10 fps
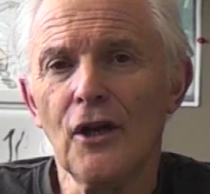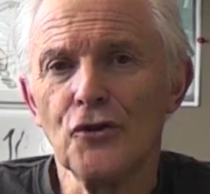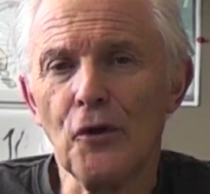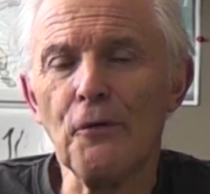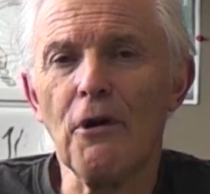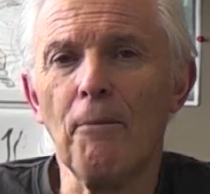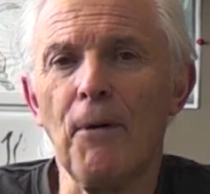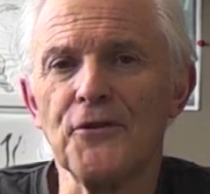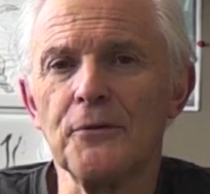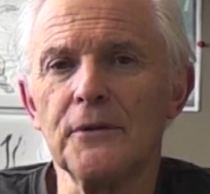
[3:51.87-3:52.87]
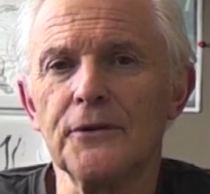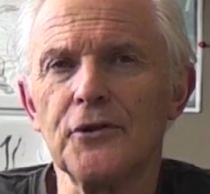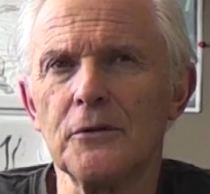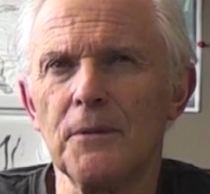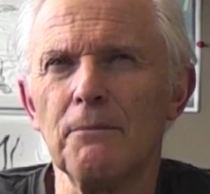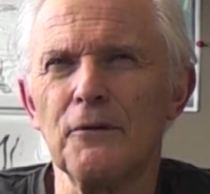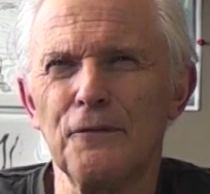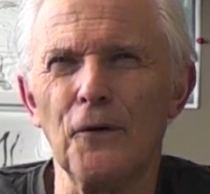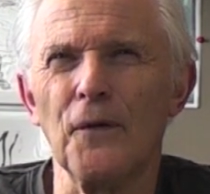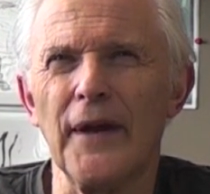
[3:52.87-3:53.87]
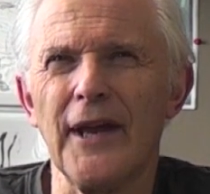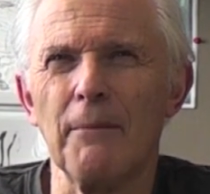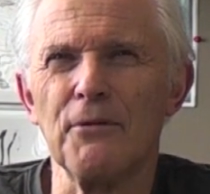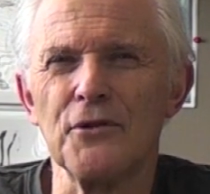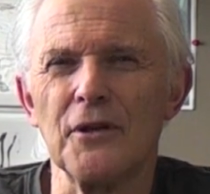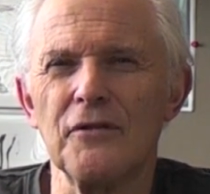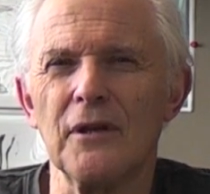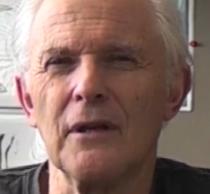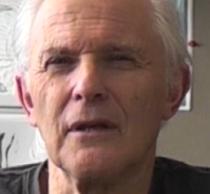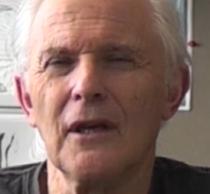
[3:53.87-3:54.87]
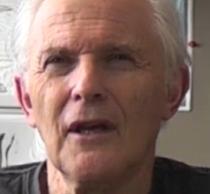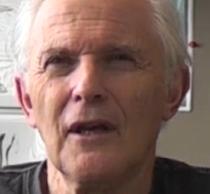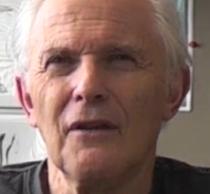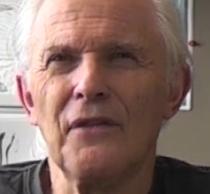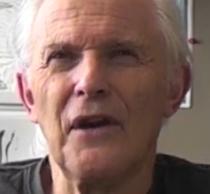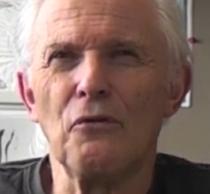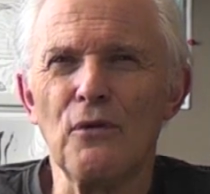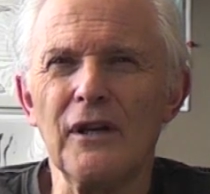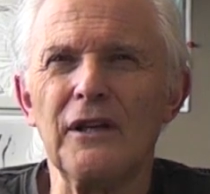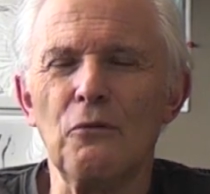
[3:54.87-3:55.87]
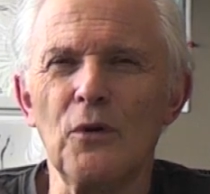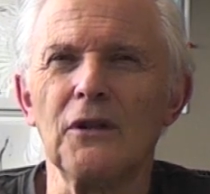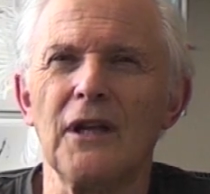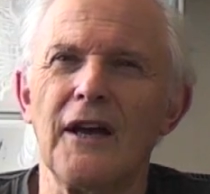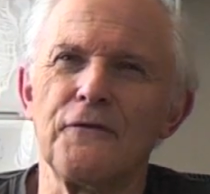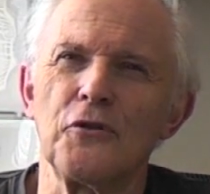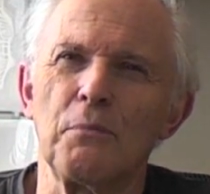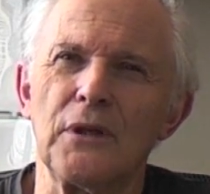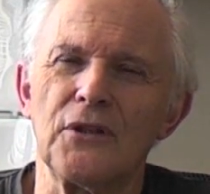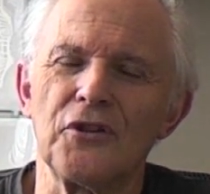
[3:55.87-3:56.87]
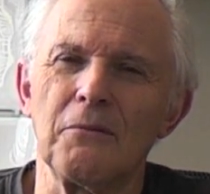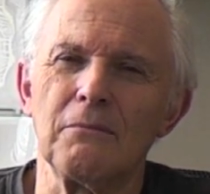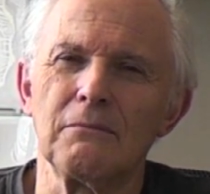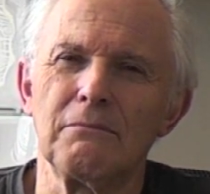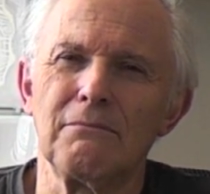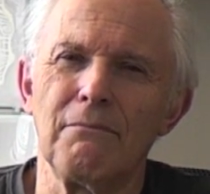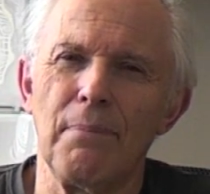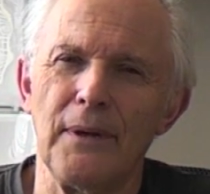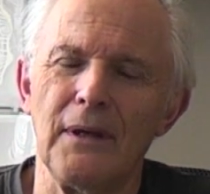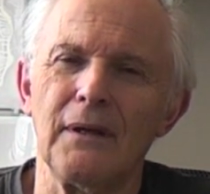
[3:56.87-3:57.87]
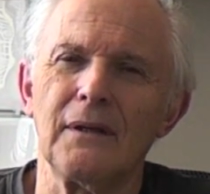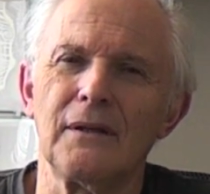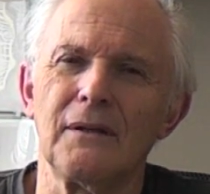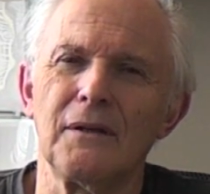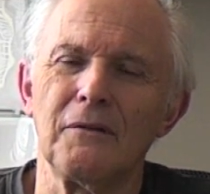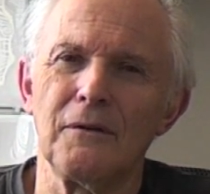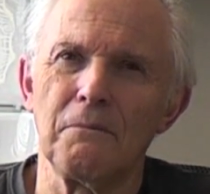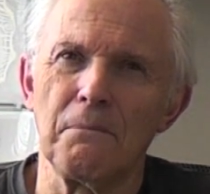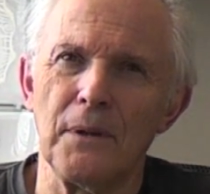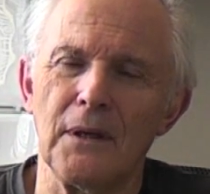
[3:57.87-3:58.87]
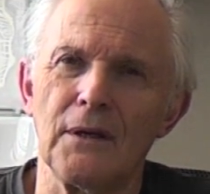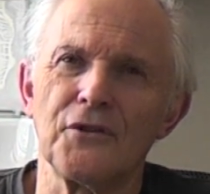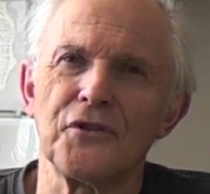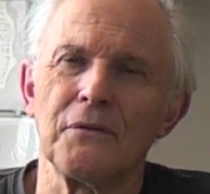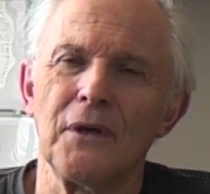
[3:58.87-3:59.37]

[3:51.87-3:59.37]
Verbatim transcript: So there are possibilities, but before that happens, I think there really will have to be some big, big